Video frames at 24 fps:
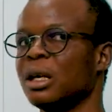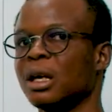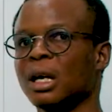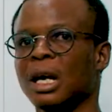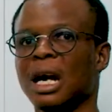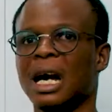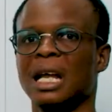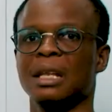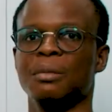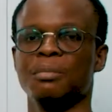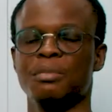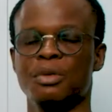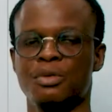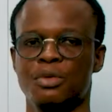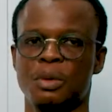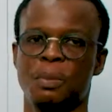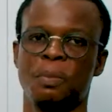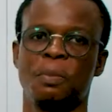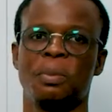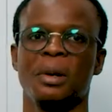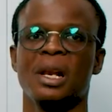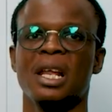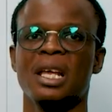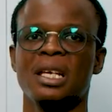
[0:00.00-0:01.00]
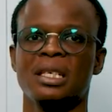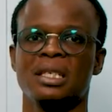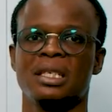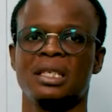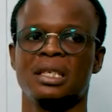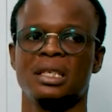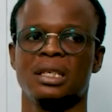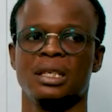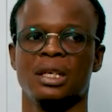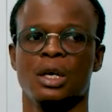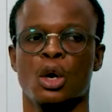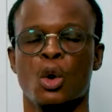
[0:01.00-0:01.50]
can be
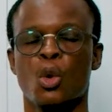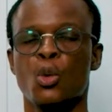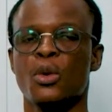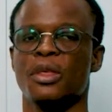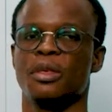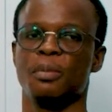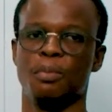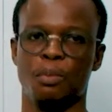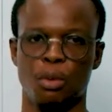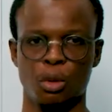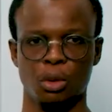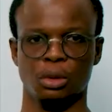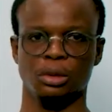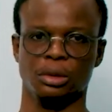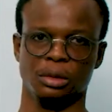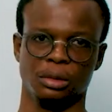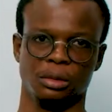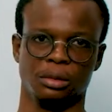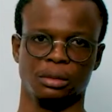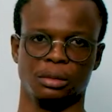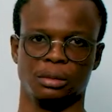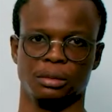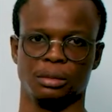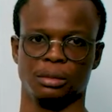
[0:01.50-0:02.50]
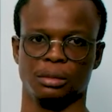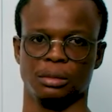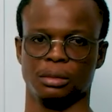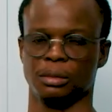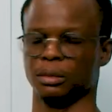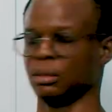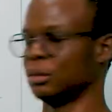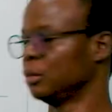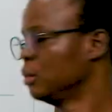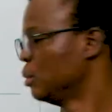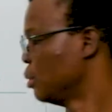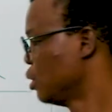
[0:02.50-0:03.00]
replaced with bone.
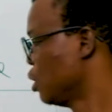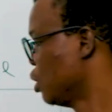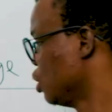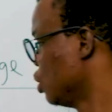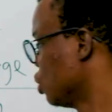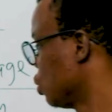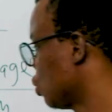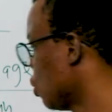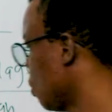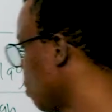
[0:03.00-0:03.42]
So